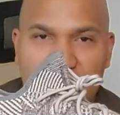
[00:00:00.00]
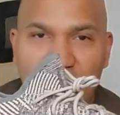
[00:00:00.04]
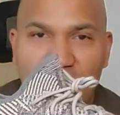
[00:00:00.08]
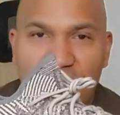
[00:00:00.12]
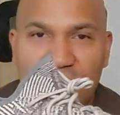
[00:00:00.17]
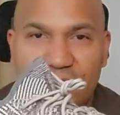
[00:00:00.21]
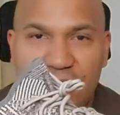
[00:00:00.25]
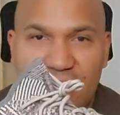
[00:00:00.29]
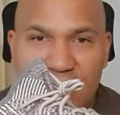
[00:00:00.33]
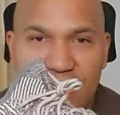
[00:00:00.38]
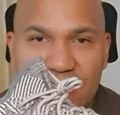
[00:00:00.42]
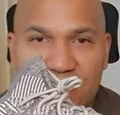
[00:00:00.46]

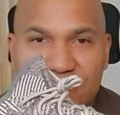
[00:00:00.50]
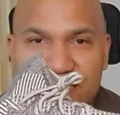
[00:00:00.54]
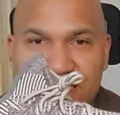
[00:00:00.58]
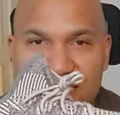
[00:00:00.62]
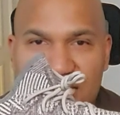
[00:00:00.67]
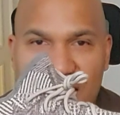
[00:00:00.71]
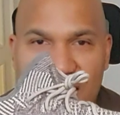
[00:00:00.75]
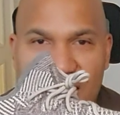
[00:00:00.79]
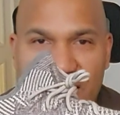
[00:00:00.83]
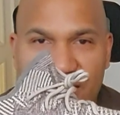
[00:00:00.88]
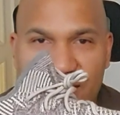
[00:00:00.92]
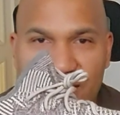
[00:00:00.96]
on the
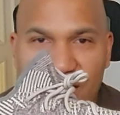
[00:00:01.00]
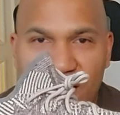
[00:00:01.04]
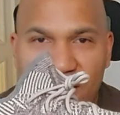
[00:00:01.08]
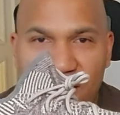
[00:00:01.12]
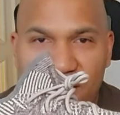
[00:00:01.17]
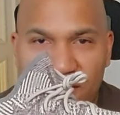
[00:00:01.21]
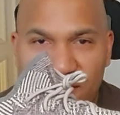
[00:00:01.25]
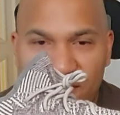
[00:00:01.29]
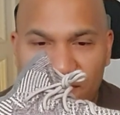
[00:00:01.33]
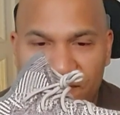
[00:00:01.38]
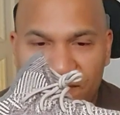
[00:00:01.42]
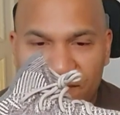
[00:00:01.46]
inside
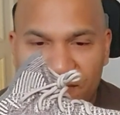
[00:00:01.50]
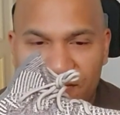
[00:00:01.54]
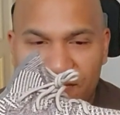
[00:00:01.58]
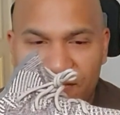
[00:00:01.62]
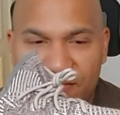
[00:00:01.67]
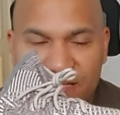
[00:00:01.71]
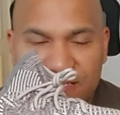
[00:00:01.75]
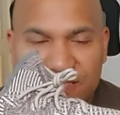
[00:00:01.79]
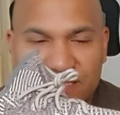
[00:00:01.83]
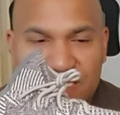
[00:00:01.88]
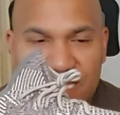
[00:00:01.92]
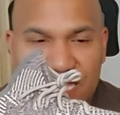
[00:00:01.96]
of
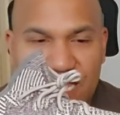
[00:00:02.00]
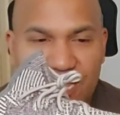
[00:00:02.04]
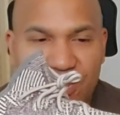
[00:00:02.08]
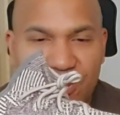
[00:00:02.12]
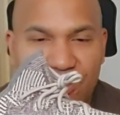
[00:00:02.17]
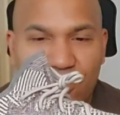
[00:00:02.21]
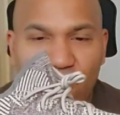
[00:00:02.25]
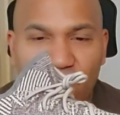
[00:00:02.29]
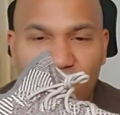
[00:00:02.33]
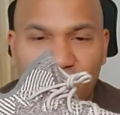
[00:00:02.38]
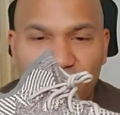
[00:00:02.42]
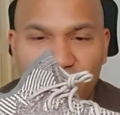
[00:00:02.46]
the
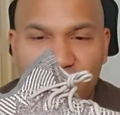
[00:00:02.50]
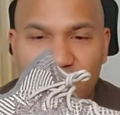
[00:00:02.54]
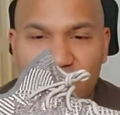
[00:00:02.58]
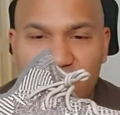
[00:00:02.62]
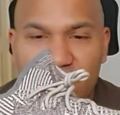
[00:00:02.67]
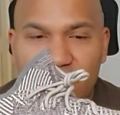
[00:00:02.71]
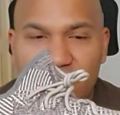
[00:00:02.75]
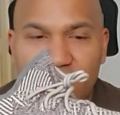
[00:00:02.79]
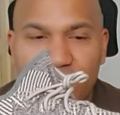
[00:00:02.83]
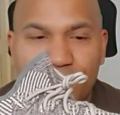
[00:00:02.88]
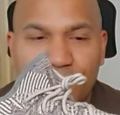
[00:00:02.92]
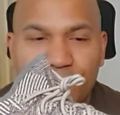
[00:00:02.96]
sneaker over
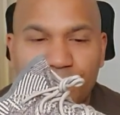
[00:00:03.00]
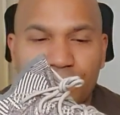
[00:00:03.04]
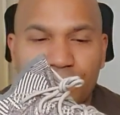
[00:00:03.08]
here.